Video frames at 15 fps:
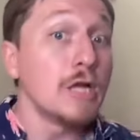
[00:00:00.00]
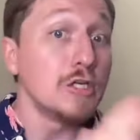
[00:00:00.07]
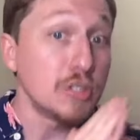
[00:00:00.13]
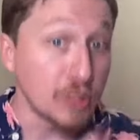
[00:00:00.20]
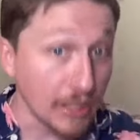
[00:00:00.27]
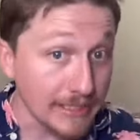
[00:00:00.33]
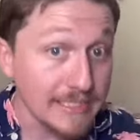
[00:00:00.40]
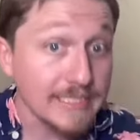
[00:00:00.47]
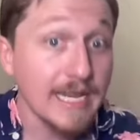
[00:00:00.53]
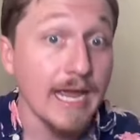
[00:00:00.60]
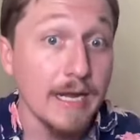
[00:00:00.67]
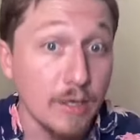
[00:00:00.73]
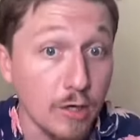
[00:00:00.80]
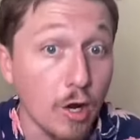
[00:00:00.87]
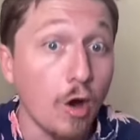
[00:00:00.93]
Just
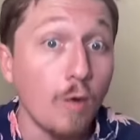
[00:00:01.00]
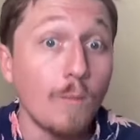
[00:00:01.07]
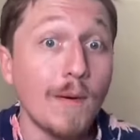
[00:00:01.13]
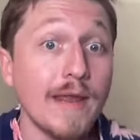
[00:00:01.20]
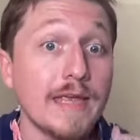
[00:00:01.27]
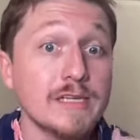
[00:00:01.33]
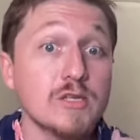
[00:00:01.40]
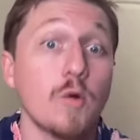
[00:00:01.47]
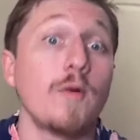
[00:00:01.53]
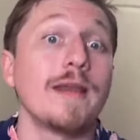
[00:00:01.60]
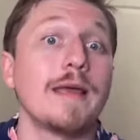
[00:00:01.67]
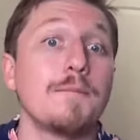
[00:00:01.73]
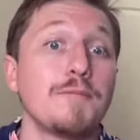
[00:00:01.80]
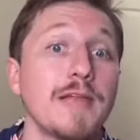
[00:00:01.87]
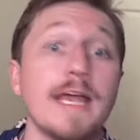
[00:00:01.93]
like nobody is going
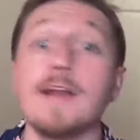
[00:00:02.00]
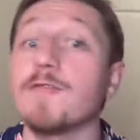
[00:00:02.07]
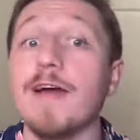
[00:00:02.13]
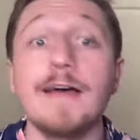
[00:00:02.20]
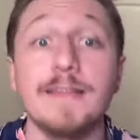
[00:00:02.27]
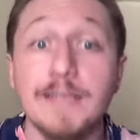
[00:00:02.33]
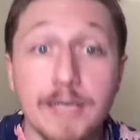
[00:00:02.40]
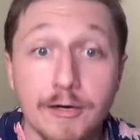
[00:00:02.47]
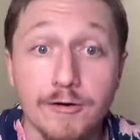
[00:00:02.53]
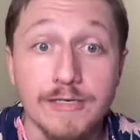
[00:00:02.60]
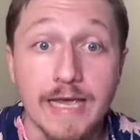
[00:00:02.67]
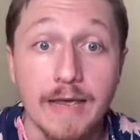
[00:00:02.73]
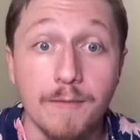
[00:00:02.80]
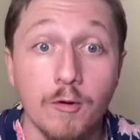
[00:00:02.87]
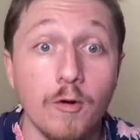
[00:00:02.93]
to complain around the dinner
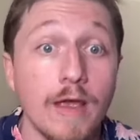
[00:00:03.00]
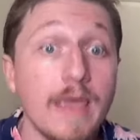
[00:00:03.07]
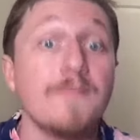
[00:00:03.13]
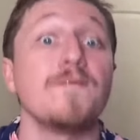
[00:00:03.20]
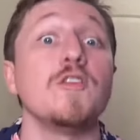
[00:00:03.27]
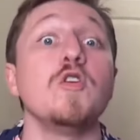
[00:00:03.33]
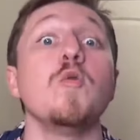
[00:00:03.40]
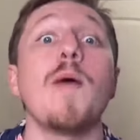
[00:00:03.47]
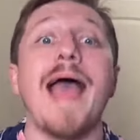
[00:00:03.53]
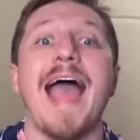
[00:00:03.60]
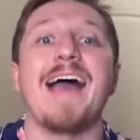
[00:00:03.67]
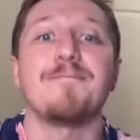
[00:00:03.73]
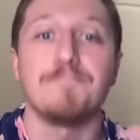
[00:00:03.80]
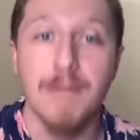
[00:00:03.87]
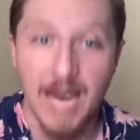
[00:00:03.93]
table if you
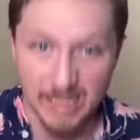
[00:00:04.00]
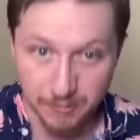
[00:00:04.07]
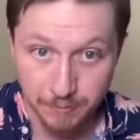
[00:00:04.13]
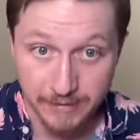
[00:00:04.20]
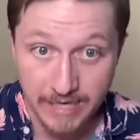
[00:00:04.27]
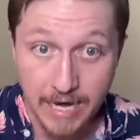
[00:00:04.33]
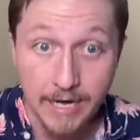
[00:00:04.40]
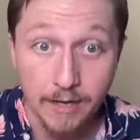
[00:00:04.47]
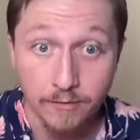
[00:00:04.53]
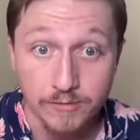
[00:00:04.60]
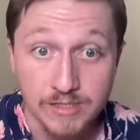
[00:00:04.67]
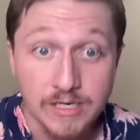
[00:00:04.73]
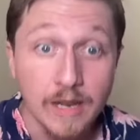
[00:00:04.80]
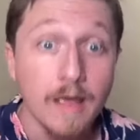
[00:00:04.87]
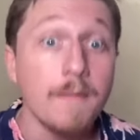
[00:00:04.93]
have mashed
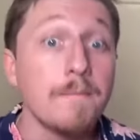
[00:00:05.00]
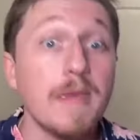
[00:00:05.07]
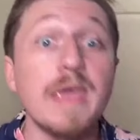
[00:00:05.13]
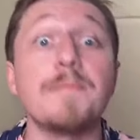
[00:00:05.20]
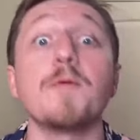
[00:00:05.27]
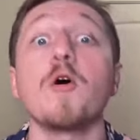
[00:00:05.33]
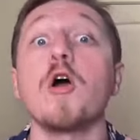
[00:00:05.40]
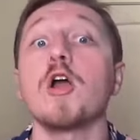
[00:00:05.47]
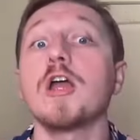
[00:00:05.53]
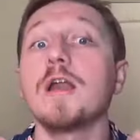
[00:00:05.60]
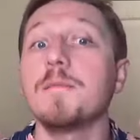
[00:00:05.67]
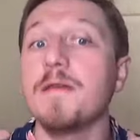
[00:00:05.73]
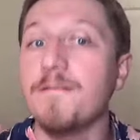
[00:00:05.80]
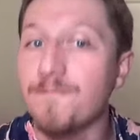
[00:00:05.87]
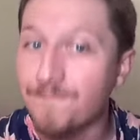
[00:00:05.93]
potatoes. People are going
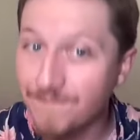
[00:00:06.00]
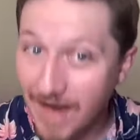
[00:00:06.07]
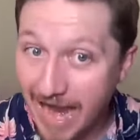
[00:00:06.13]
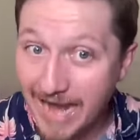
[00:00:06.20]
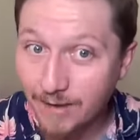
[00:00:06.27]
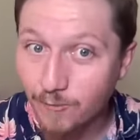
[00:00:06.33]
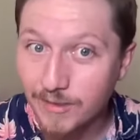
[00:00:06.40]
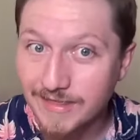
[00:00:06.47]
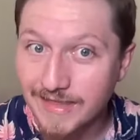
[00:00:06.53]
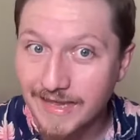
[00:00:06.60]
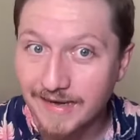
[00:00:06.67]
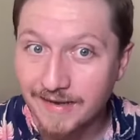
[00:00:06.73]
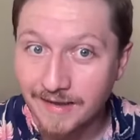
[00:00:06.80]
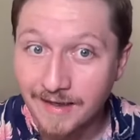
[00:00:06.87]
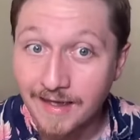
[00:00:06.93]
to be fine with it.